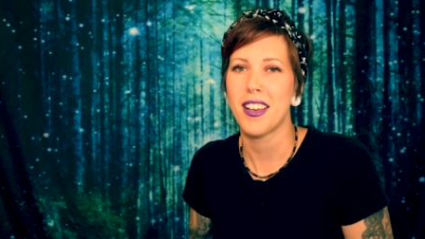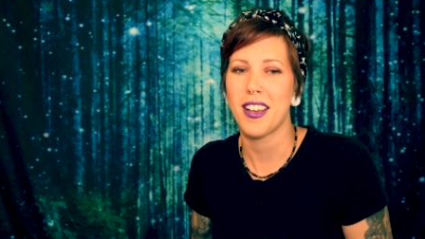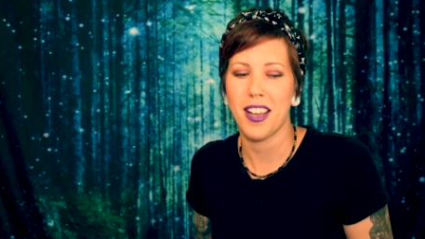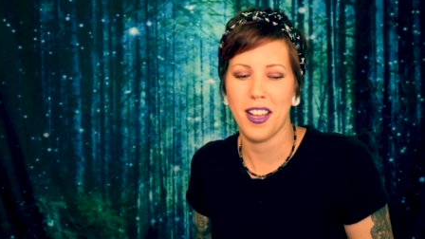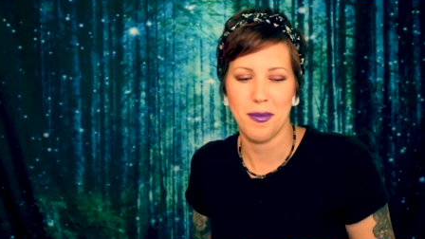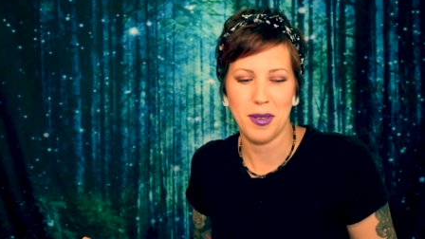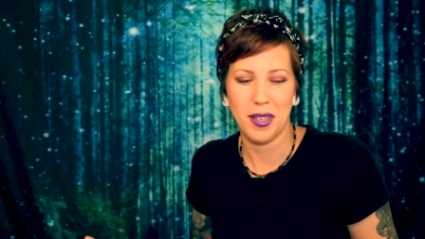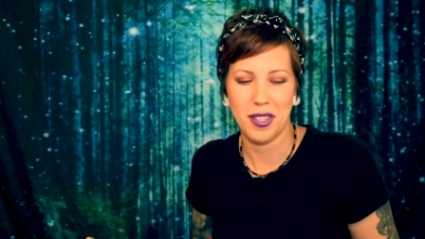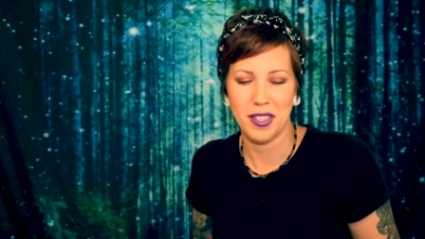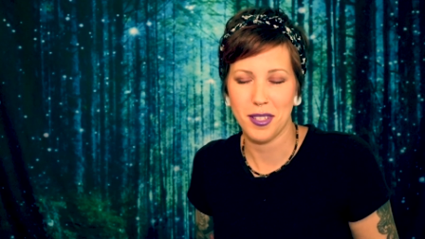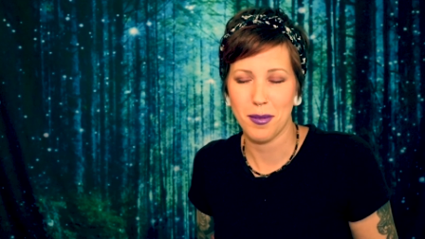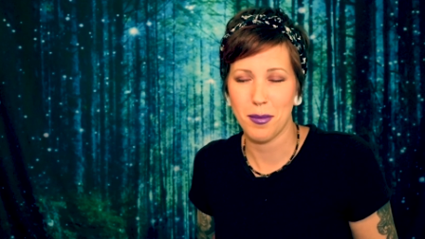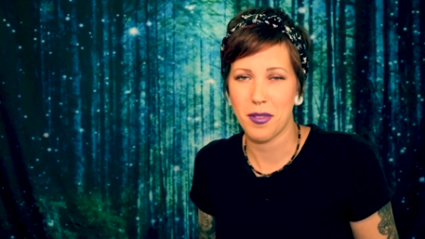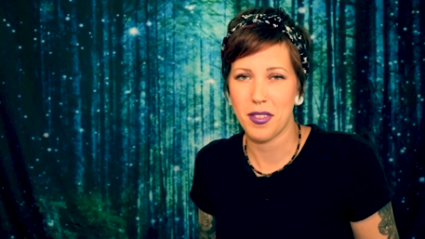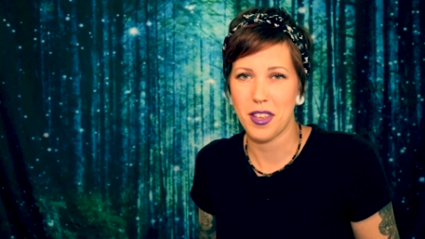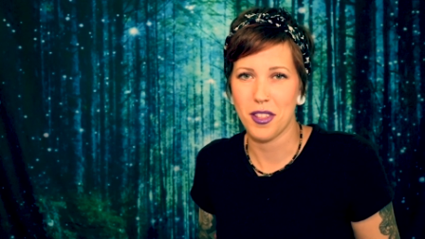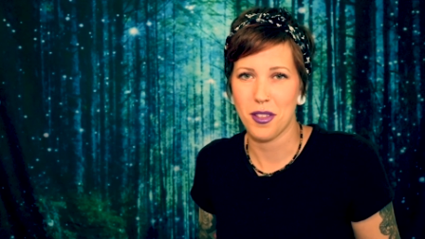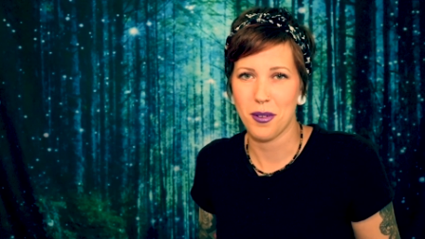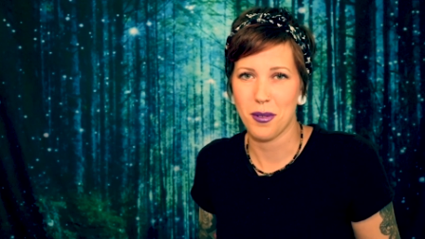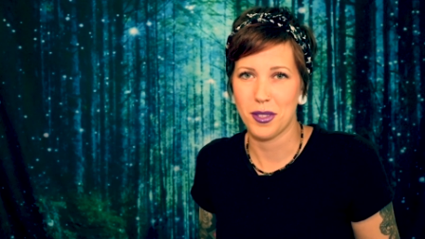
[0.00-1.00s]
I mean, some of
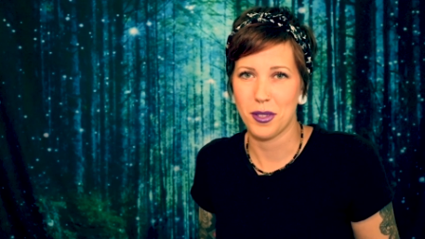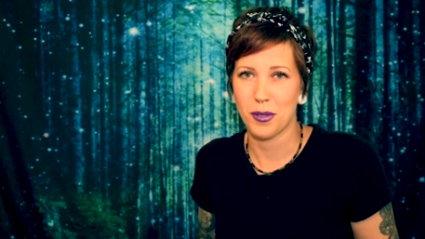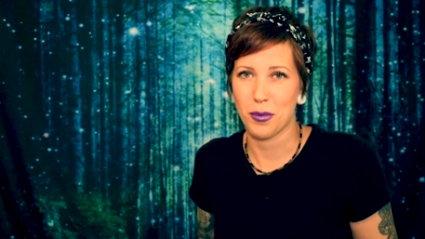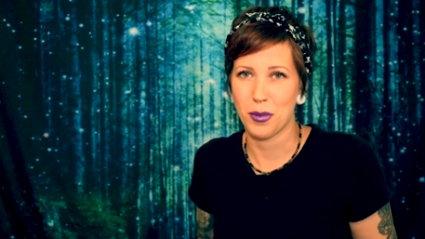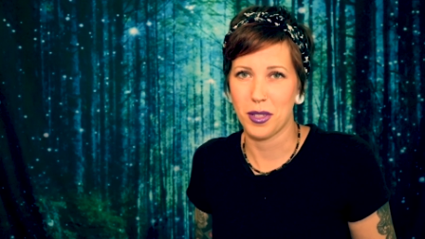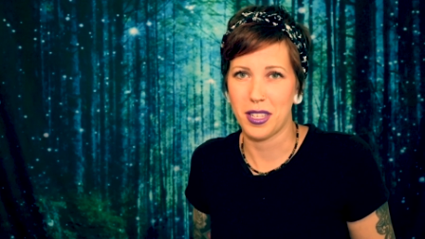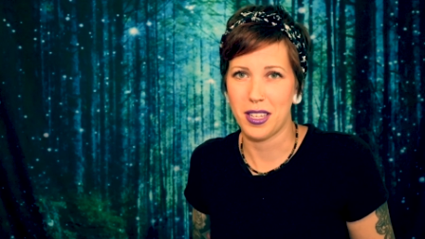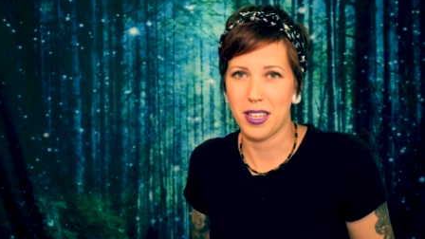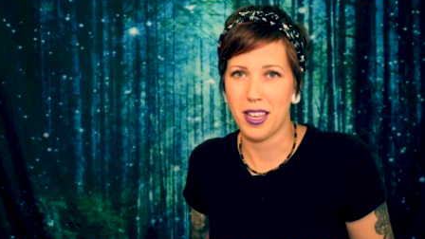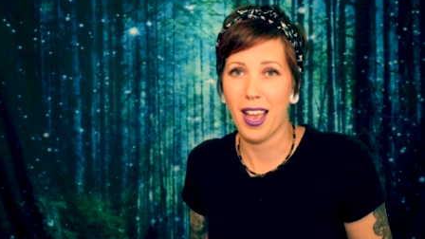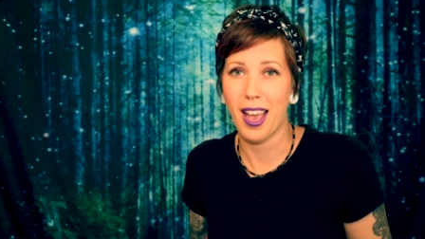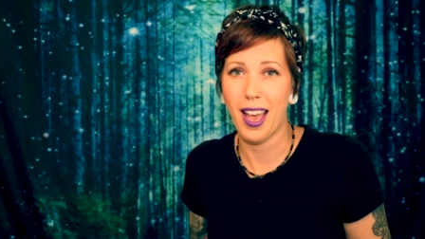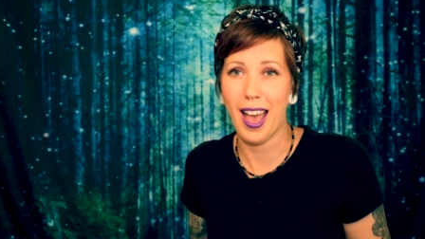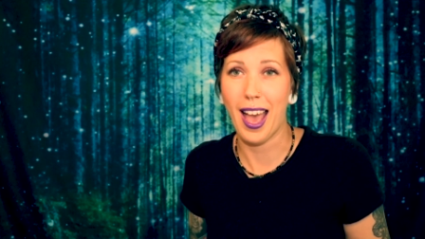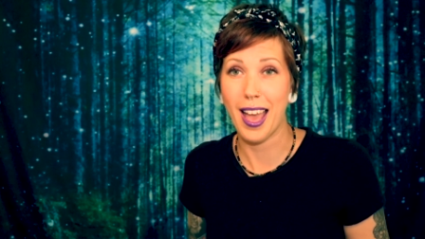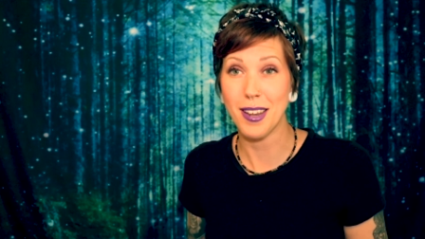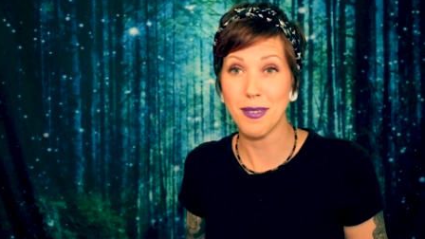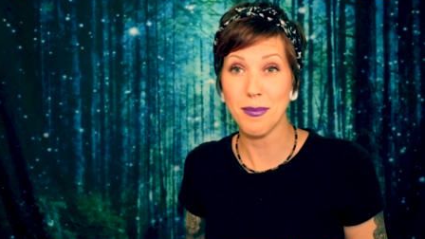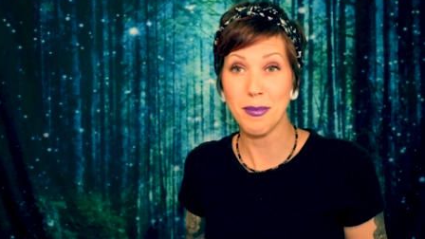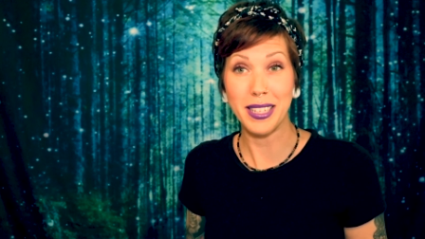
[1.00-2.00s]
the other ones really
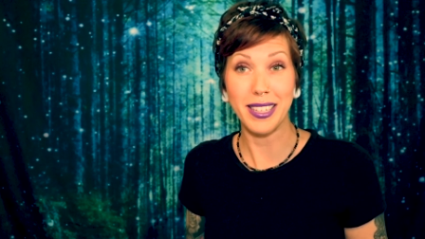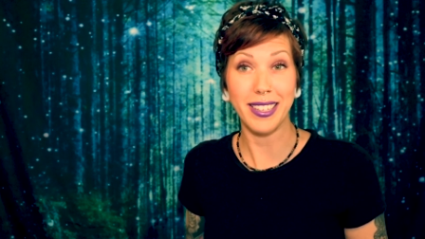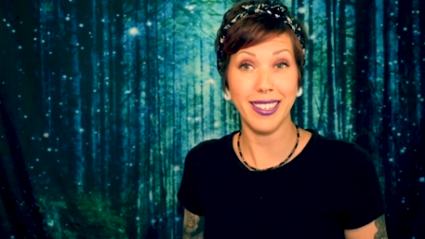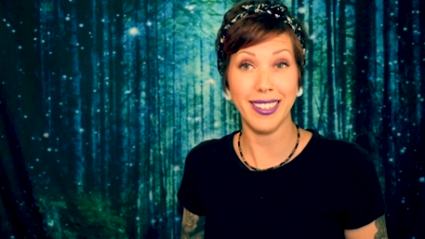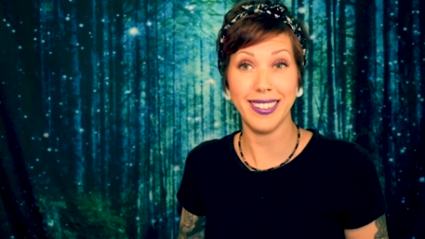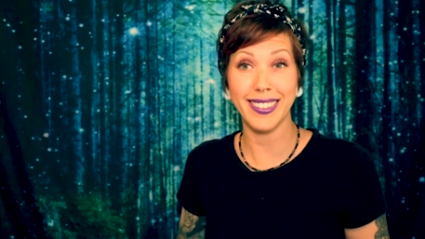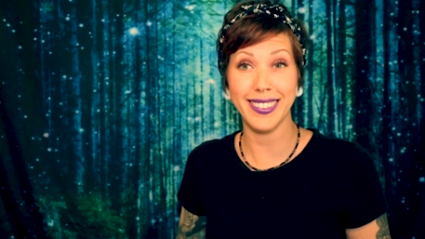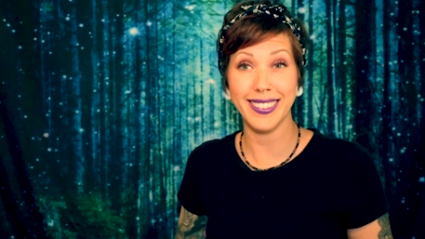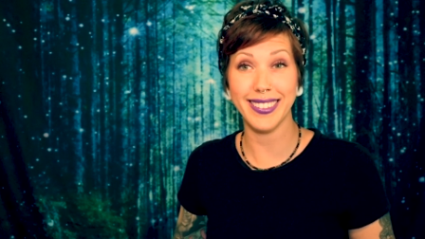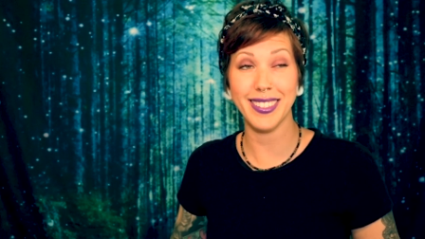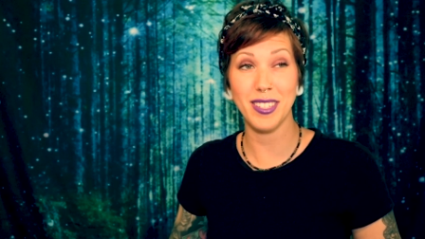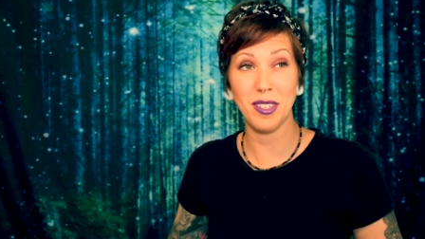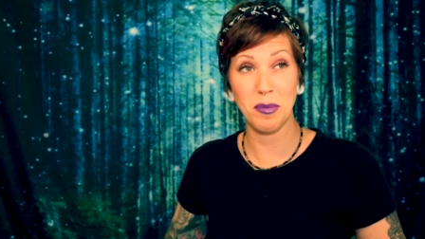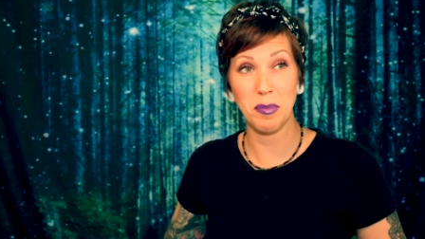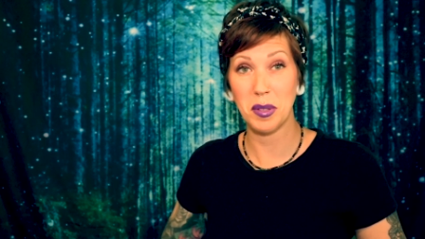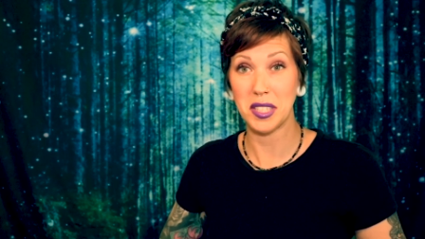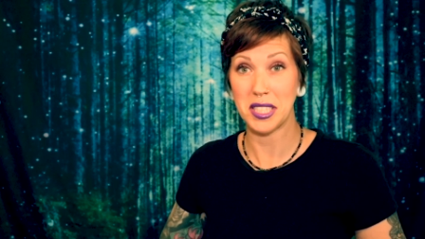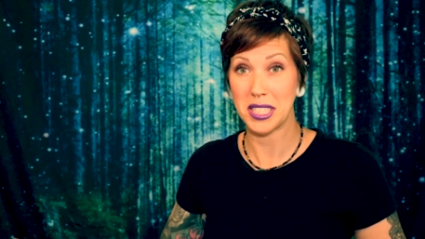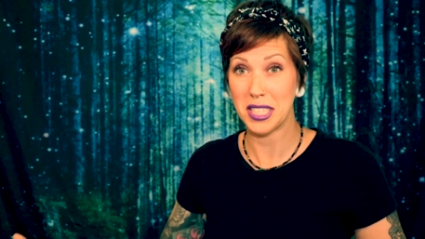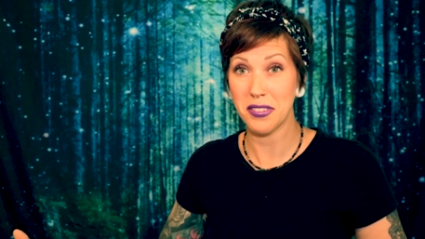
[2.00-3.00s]
had me
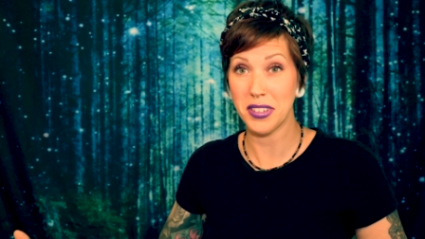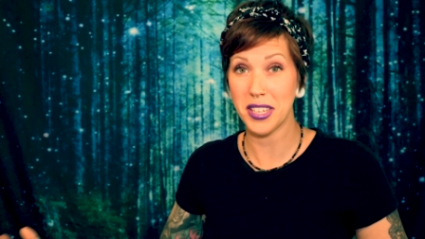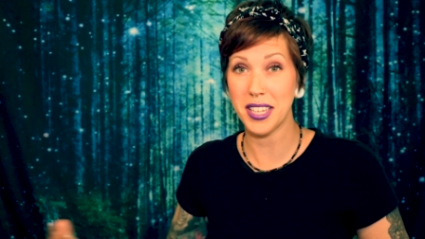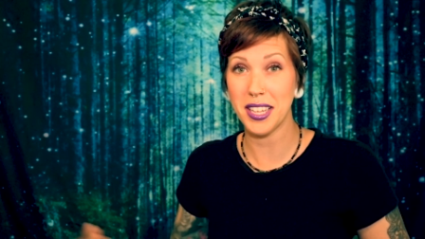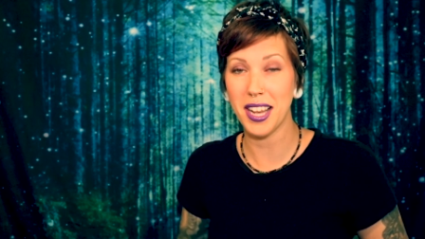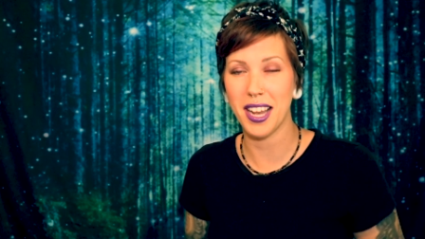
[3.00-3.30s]
believing,